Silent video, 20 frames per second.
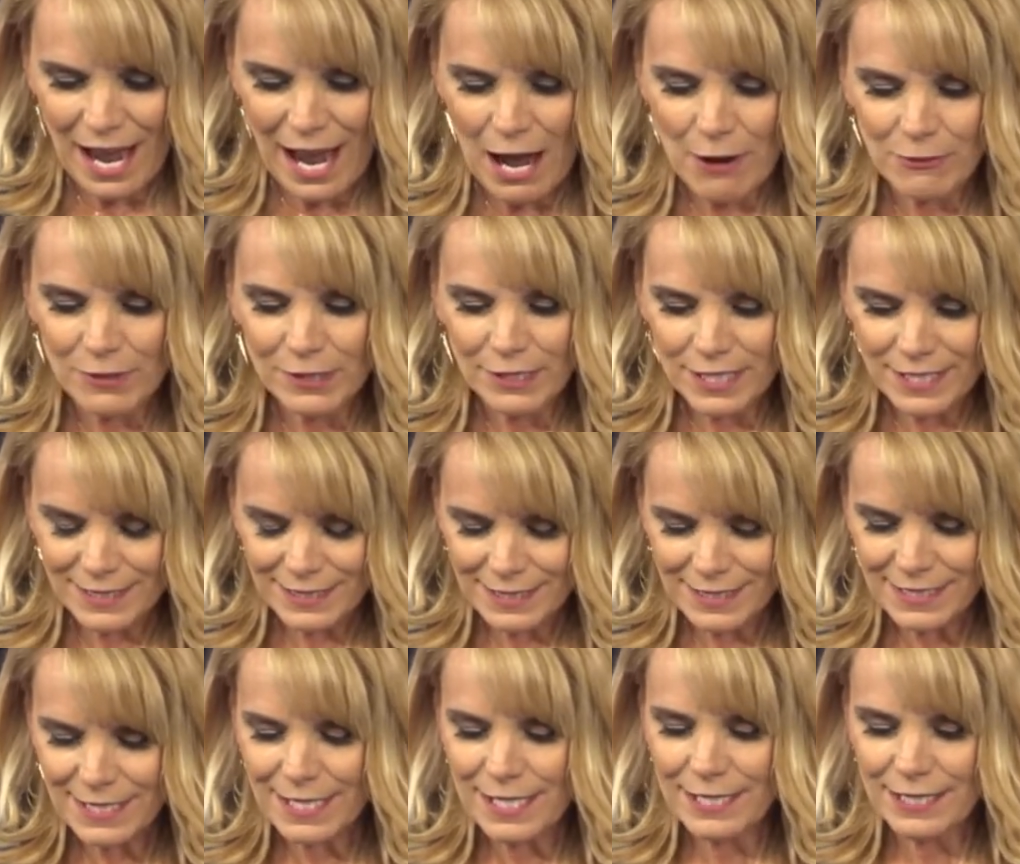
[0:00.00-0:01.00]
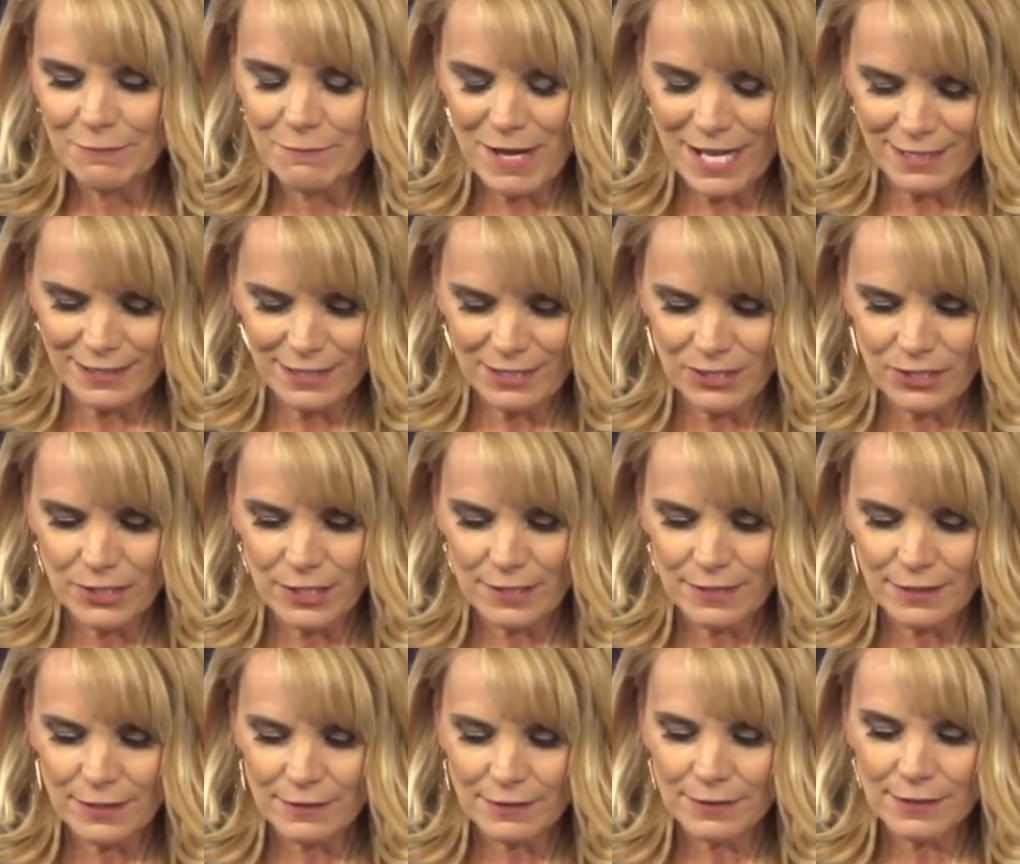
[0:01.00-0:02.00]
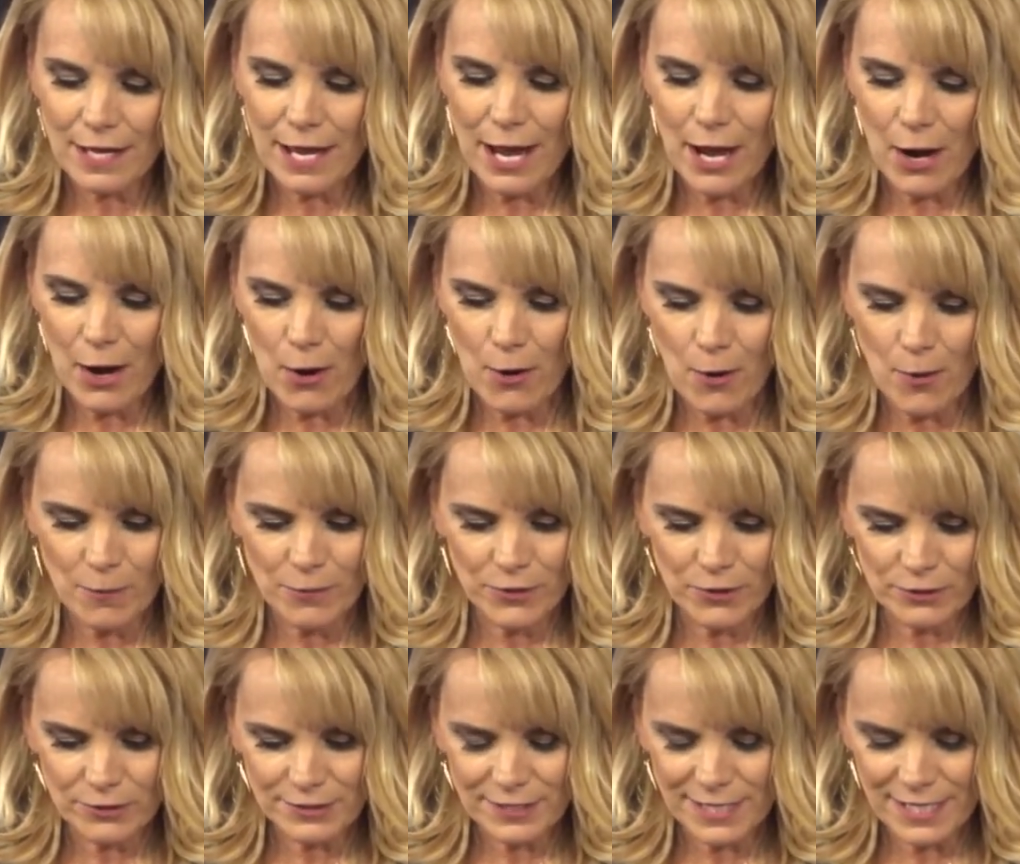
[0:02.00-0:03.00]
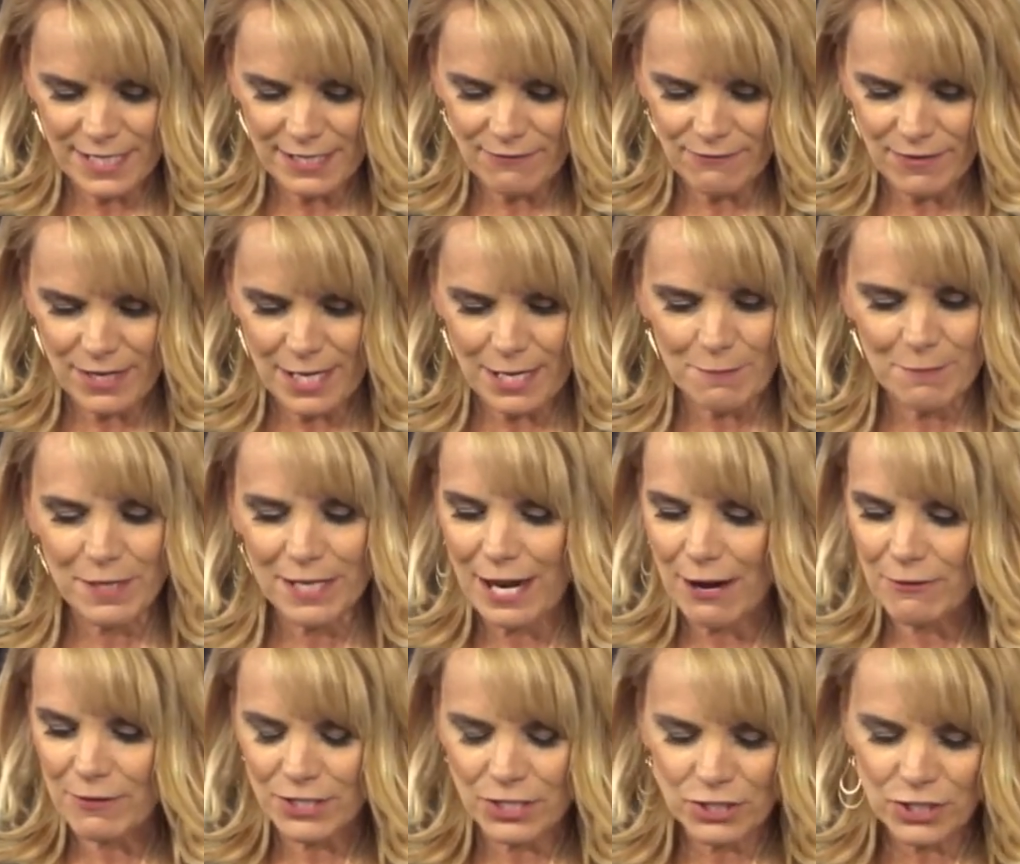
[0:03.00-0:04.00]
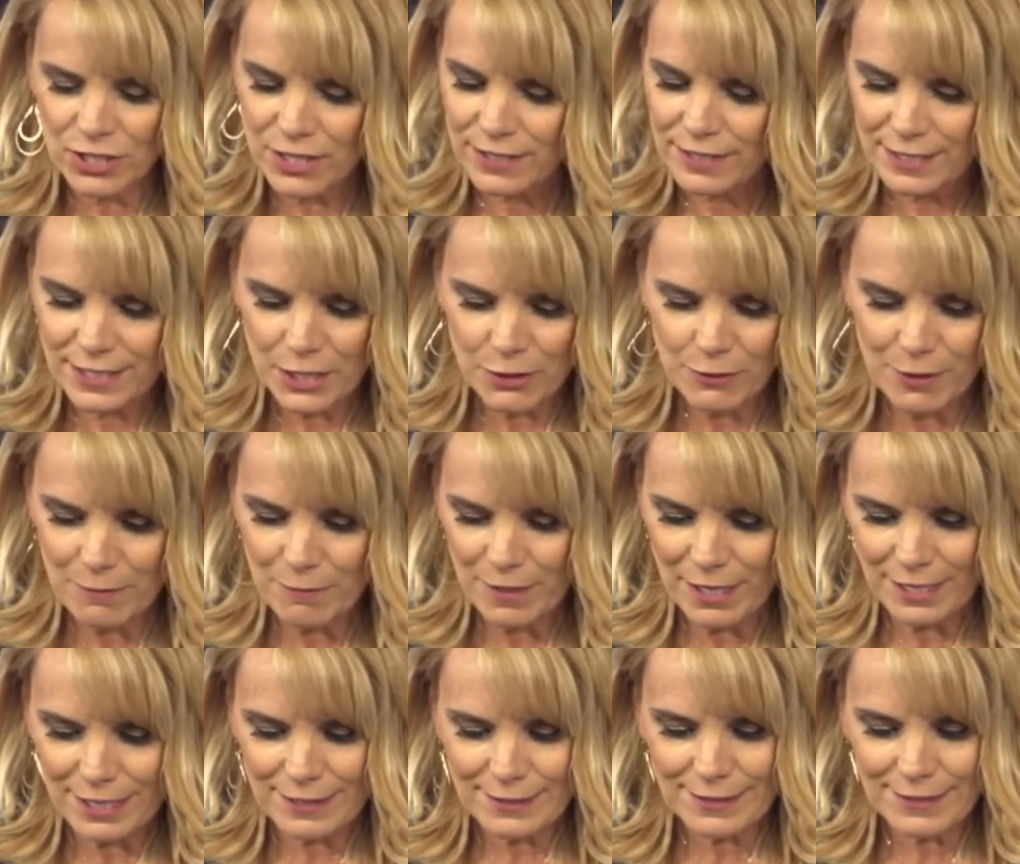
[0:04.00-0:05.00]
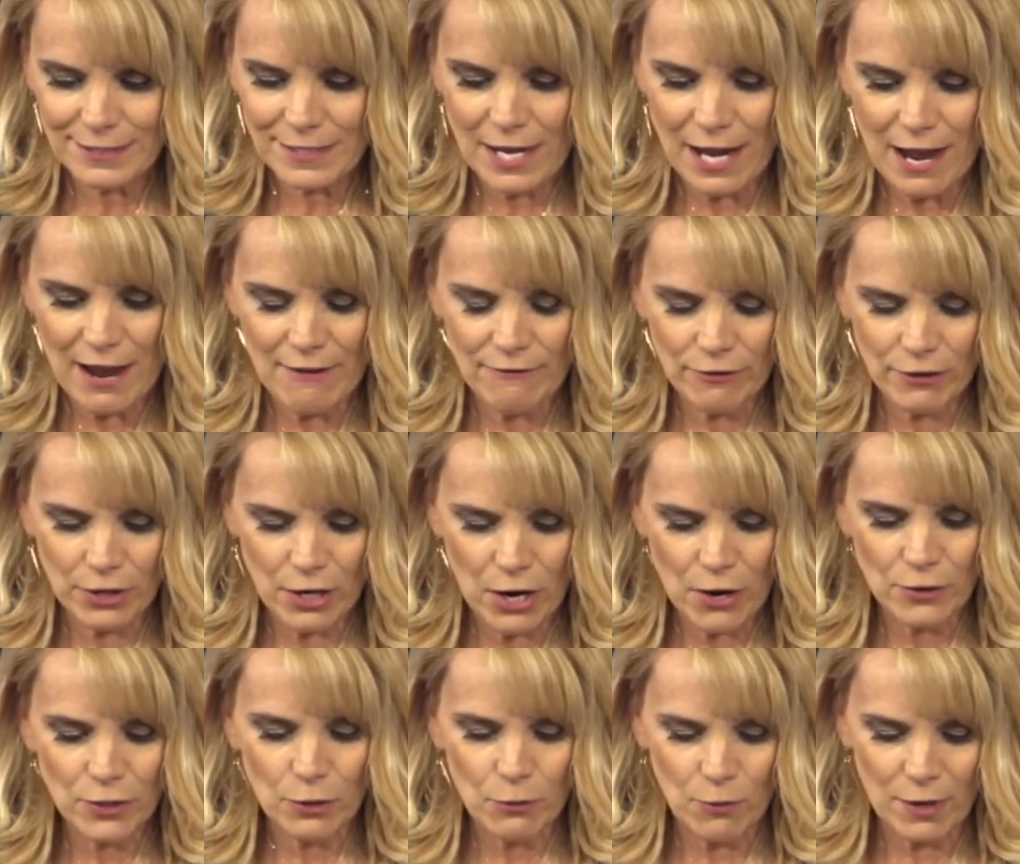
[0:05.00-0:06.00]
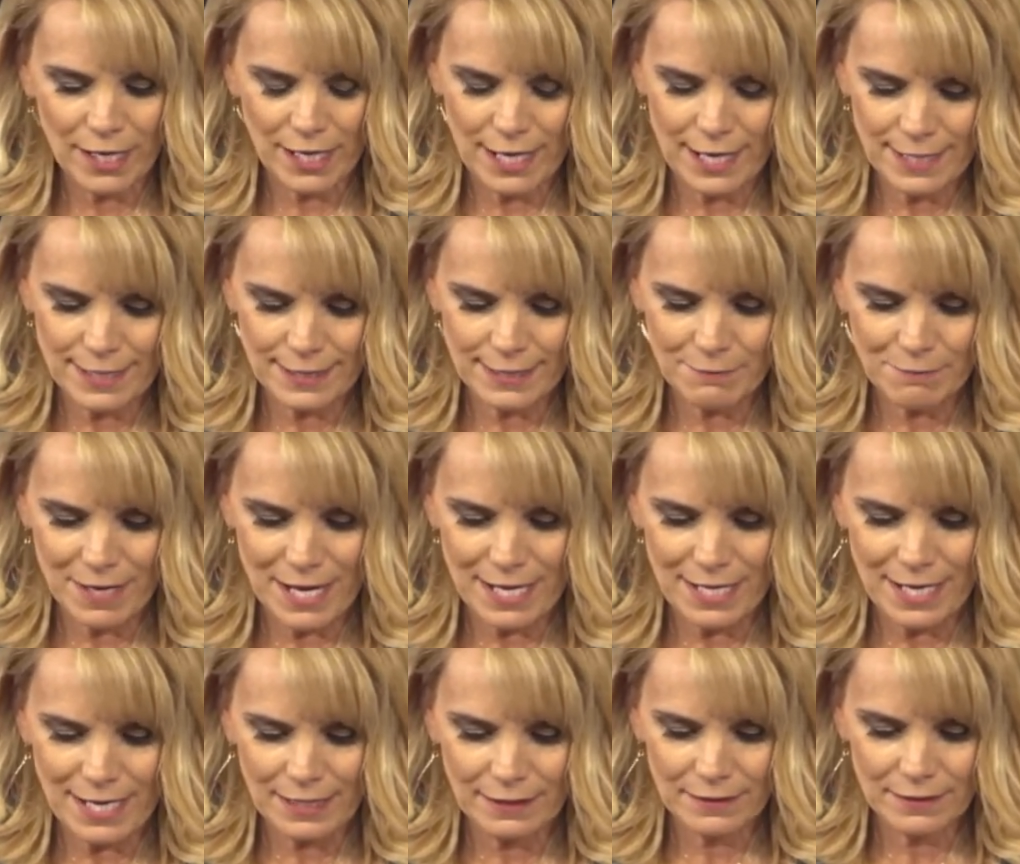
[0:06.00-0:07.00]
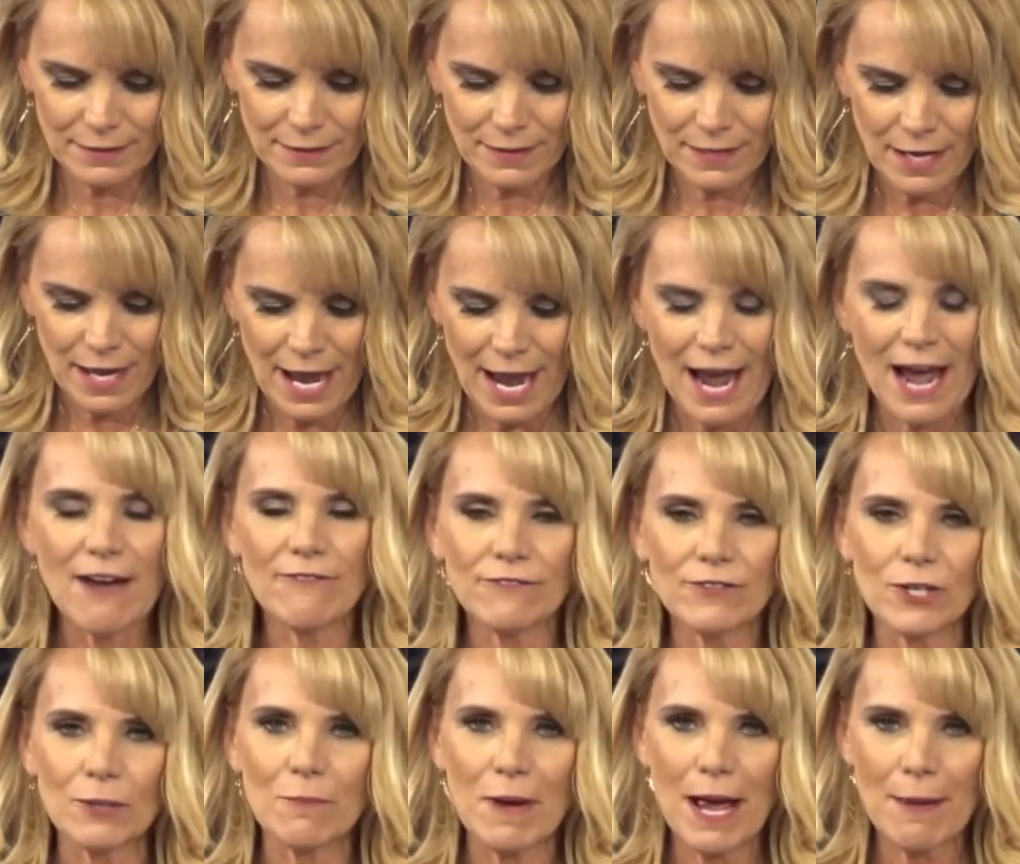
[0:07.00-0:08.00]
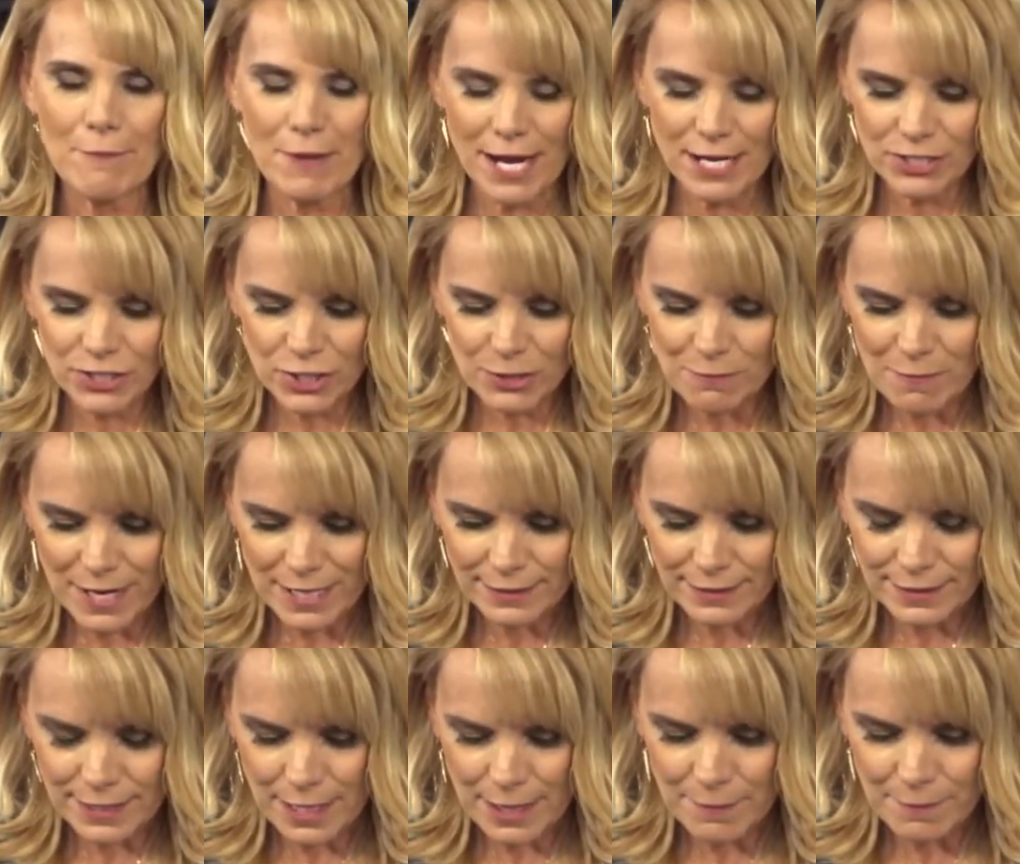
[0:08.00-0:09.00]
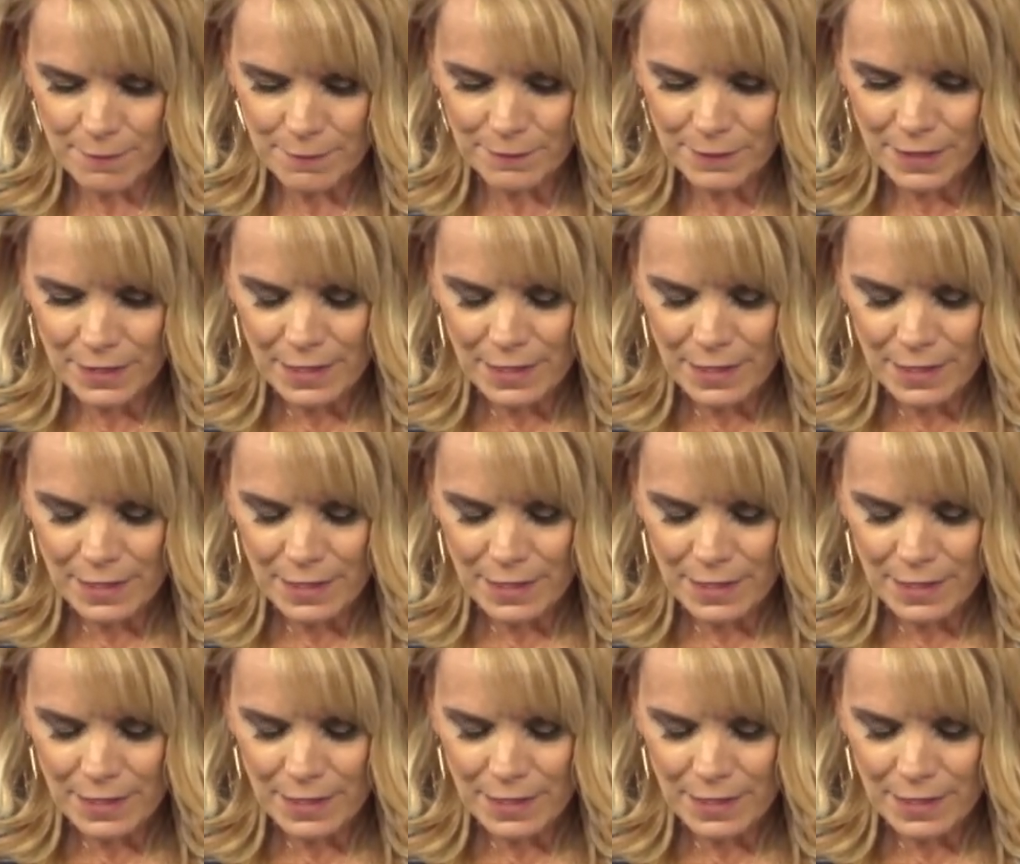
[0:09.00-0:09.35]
I would listen to his messages at home through TV, but I was just too embarrassed to ever go to one of his meetings after my major mess up.